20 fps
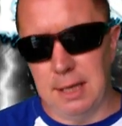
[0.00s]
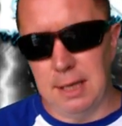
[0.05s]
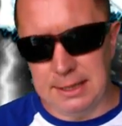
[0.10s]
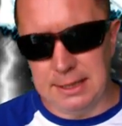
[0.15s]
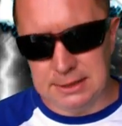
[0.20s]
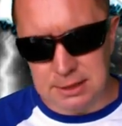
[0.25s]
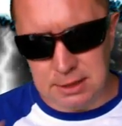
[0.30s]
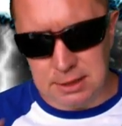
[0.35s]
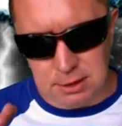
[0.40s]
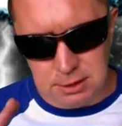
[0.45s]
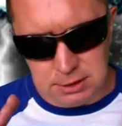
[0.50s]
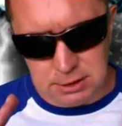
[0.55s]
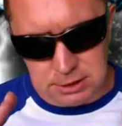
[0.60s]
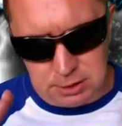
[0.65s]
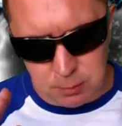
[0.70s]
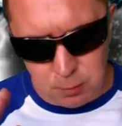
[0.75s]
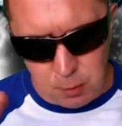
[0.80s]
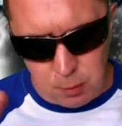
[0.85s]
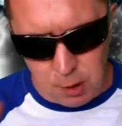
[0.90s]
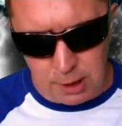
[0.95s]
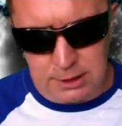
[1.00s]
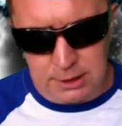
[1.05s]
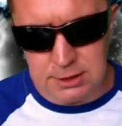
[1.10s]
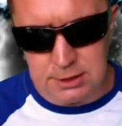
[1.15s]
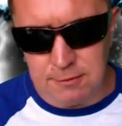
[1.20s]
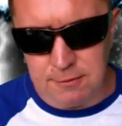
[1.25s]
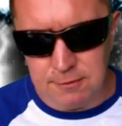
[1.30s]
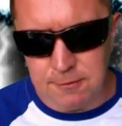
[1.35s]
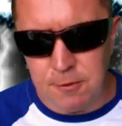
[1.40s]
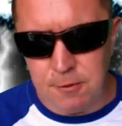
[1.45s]
lessons 1
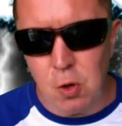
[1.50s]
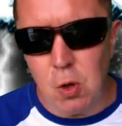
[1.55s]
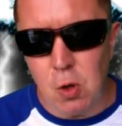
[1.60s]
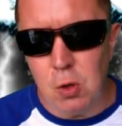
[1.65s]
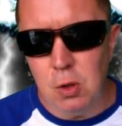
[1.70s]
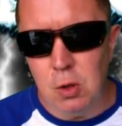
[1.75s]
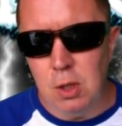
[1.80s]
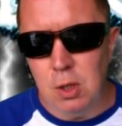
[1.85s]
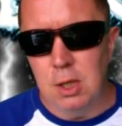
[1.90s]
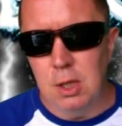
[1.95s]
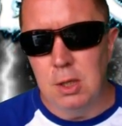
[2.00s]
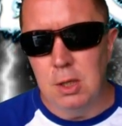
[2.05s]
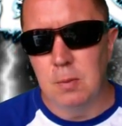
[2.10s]
to 4,